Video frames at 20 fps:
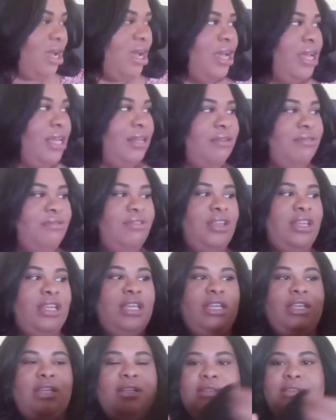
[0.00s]
cutting a
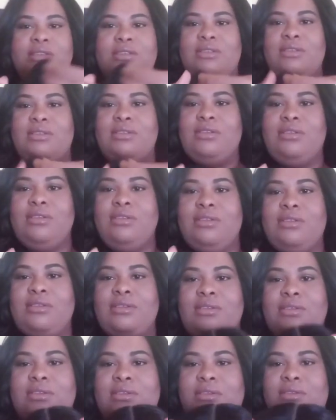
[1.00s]
V
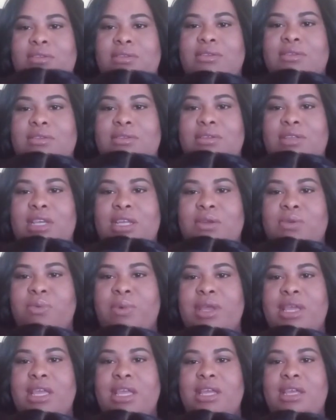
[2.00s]
in a
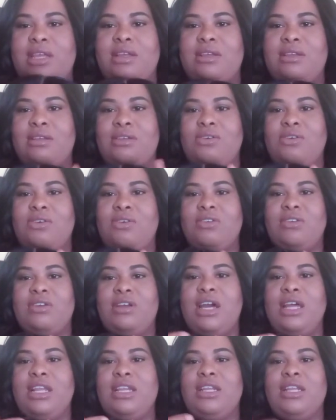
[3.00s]
wig, or
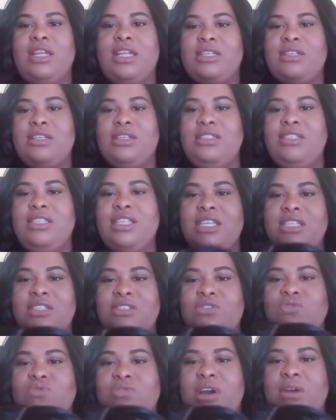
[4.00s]
cutting the lace, because these
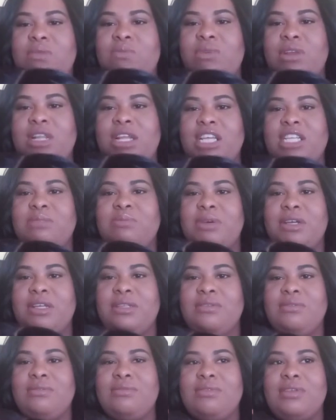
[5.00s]
do come with lace,
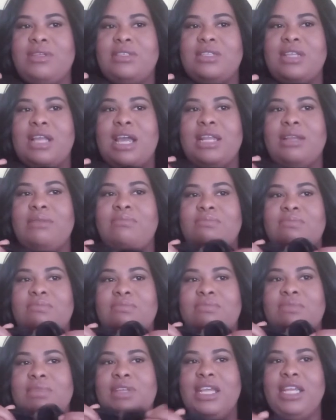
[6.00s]
but it's not
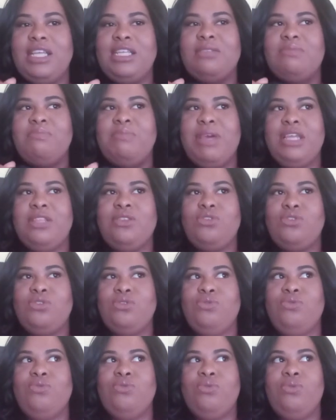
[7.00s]
lace meant
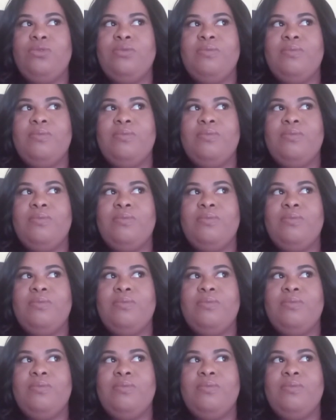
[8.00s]
to